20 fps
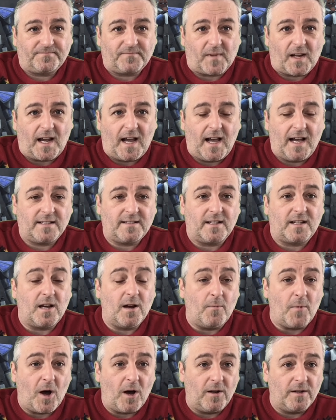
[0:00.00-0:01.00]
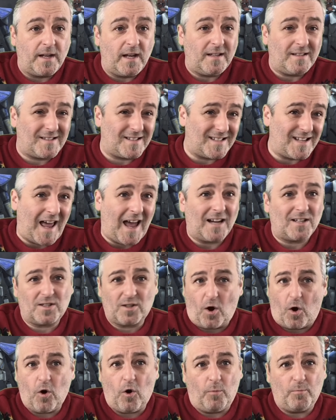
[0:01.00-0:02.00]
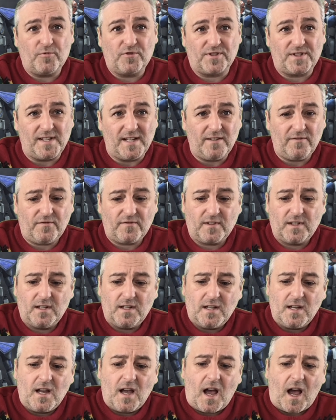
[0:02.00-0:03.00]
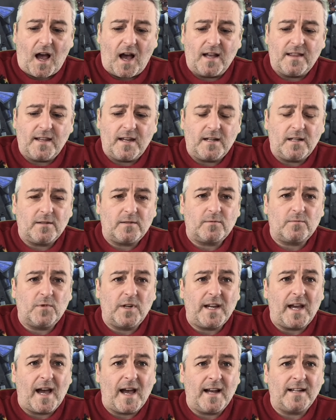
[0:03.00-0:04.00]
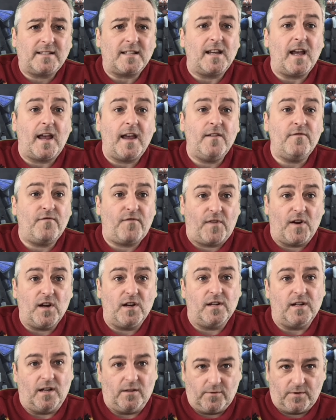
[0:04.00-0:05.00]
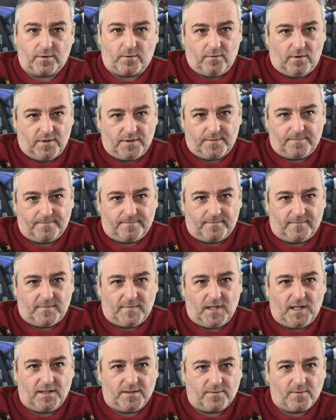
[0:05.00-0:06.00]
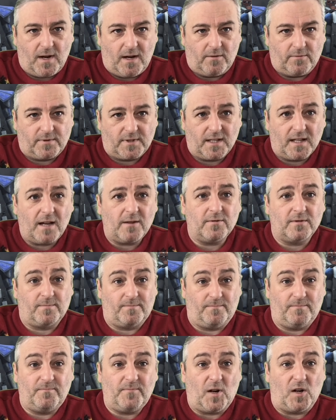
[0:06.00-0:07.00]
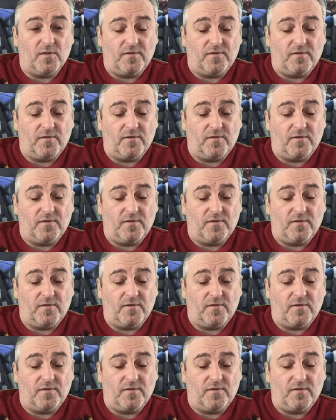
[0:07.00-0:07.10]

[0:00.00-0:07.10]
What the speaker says: as a commander / operative, and then we had Inferno squad as well. So those both